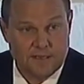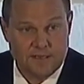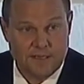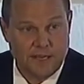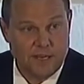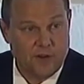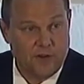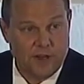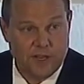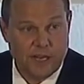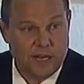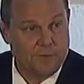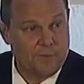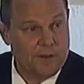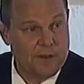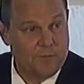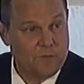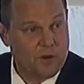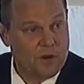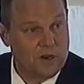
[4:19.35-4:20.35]
You know, you get up
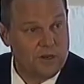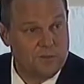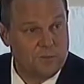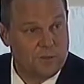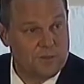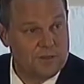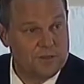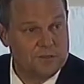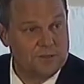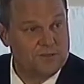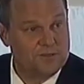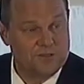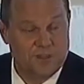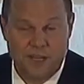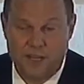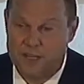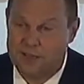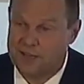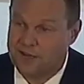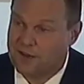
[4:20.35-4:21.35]
in the morning, the birds are
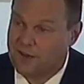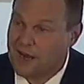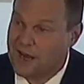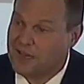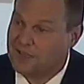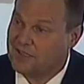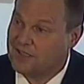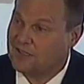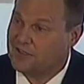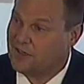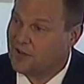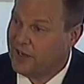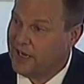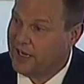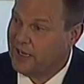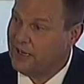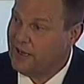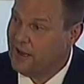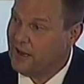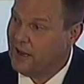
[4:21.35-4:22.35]
singing, the grass is
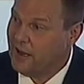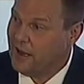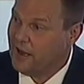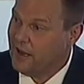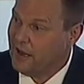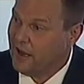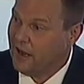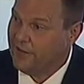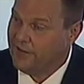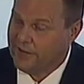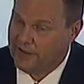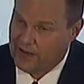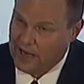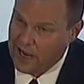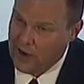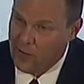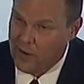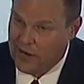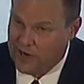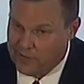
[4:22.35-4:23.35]
green. I mean,
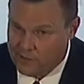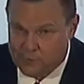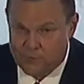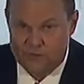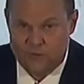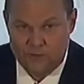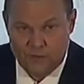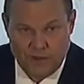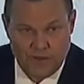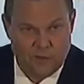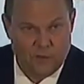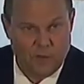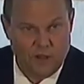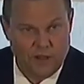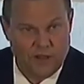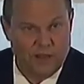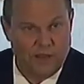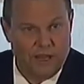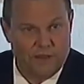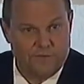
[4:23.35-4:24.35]
how I improved my
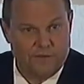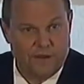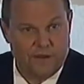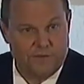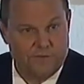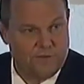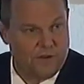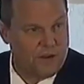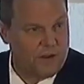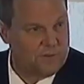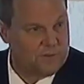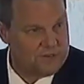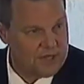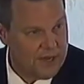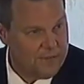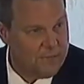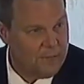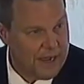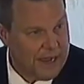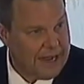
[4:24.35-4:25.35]
quality of life on the farm is
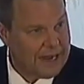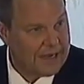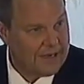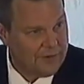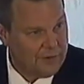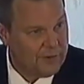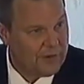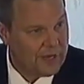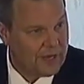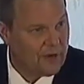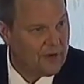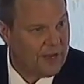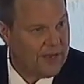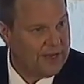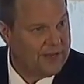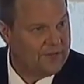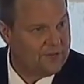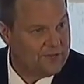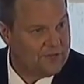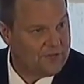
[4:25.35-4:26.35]
I bought a new air
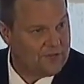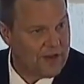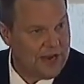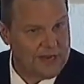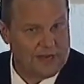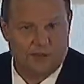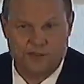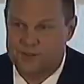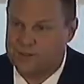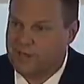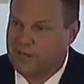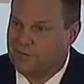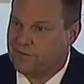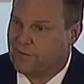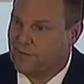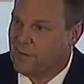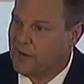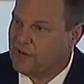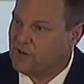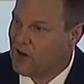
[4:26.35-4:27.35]
ride tractor seat
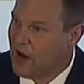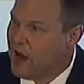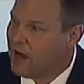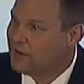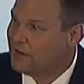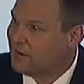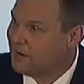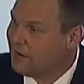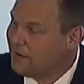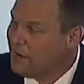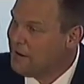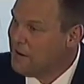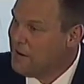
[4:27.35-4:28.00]
for my tractor.